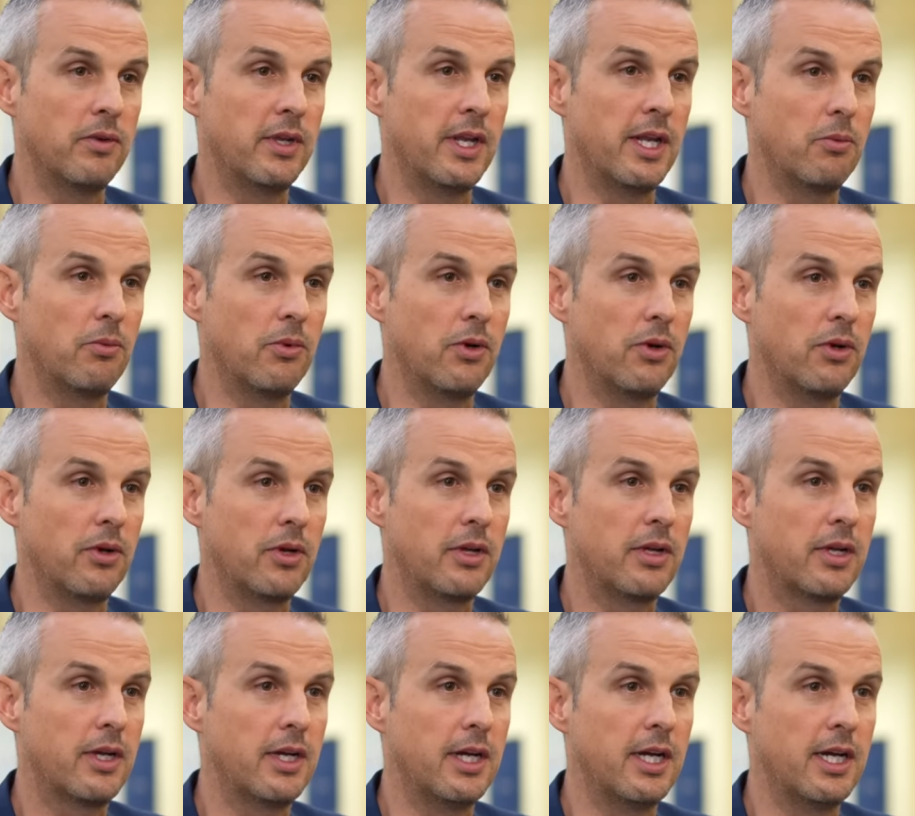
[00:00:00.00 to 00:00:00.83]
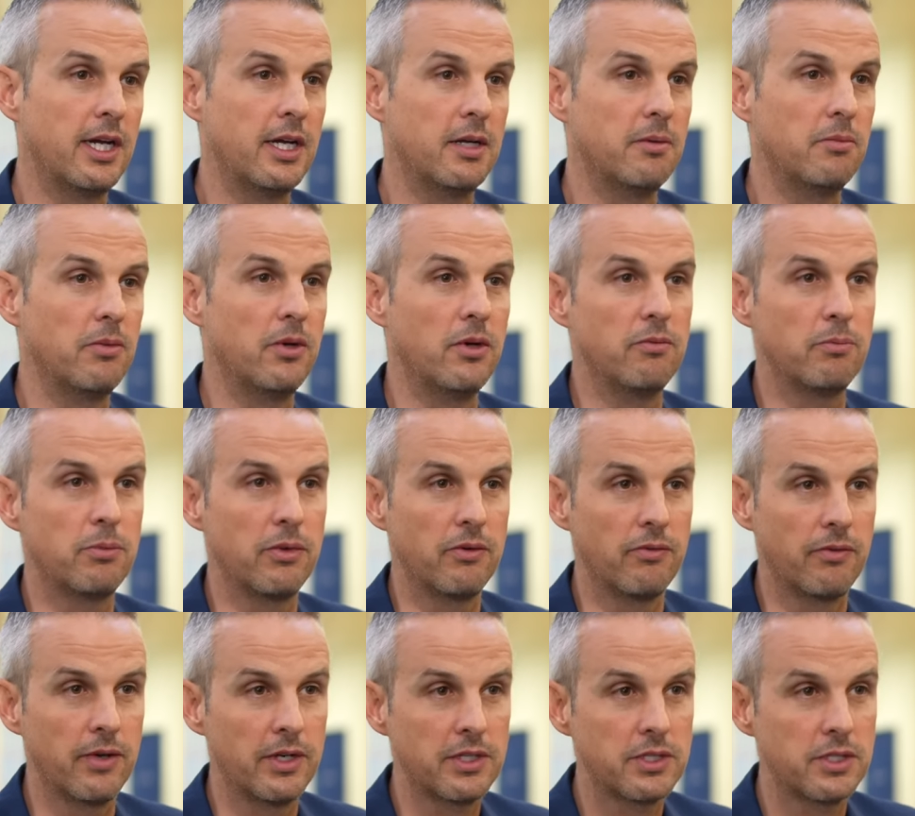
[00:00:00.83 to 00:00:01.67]
network of
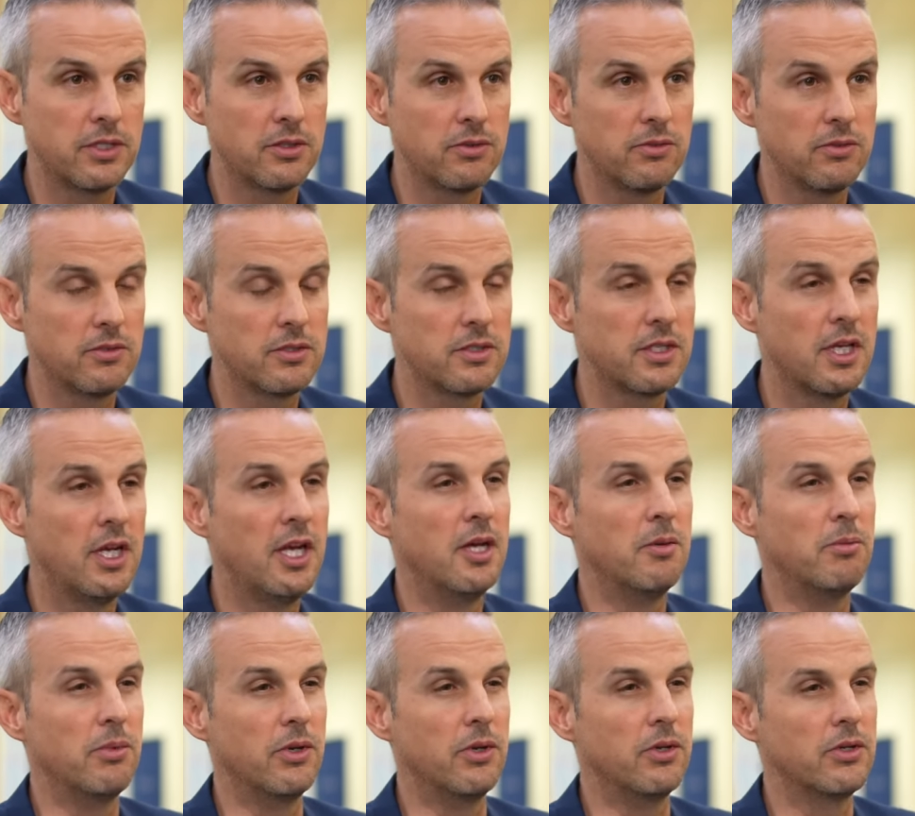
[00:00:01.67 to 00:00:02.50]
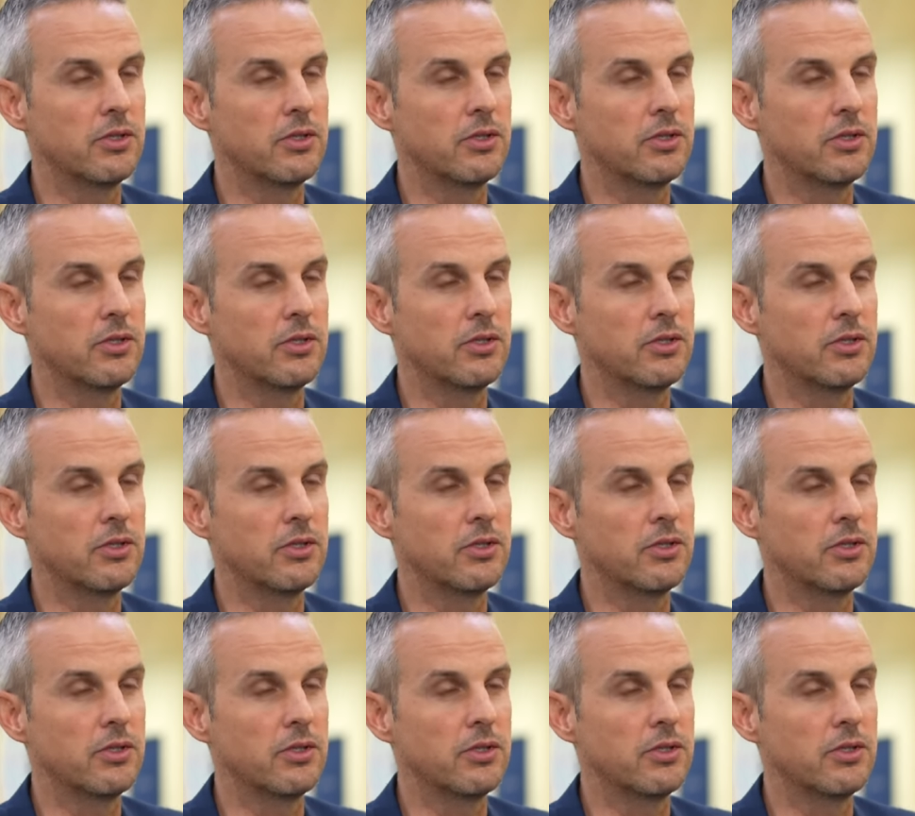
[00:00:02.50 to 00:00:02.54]
professionals, but